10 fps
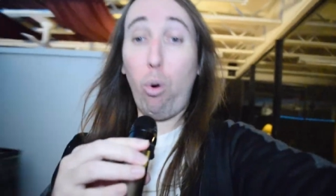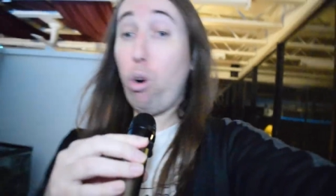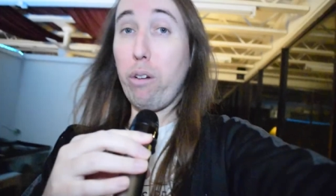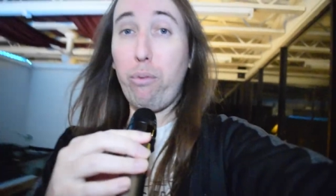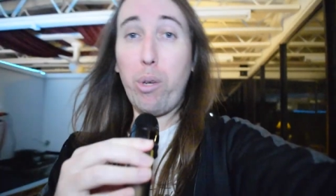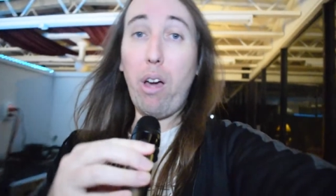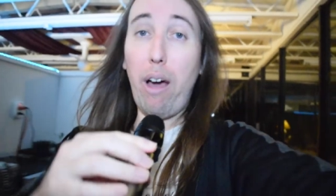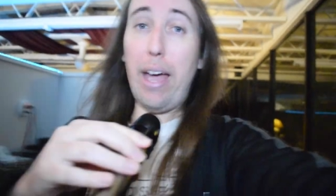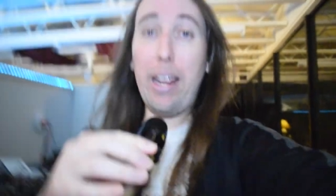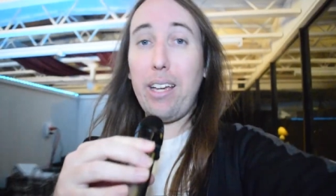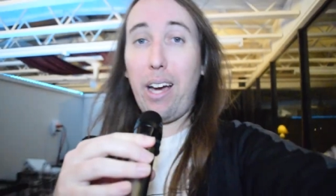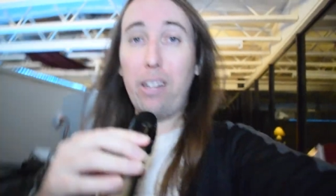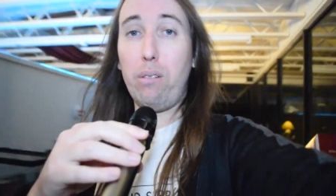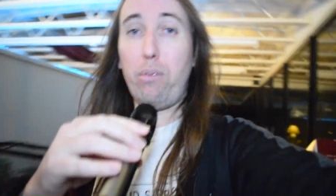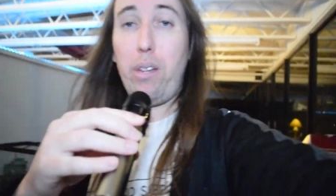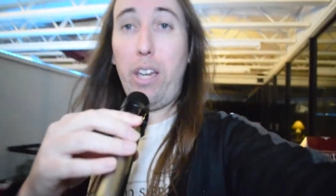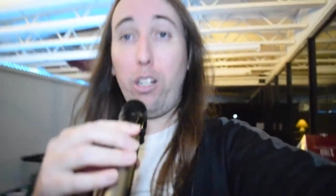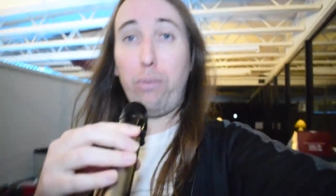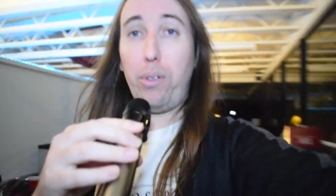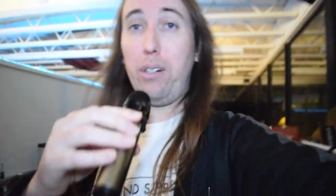or if we got any kind of
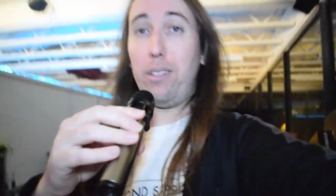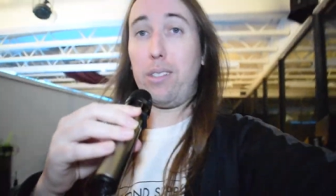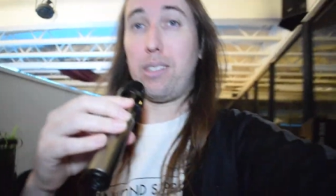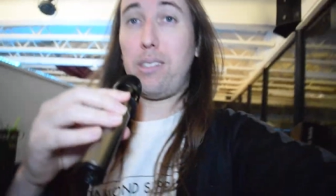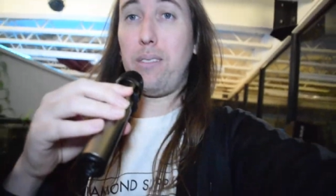interference.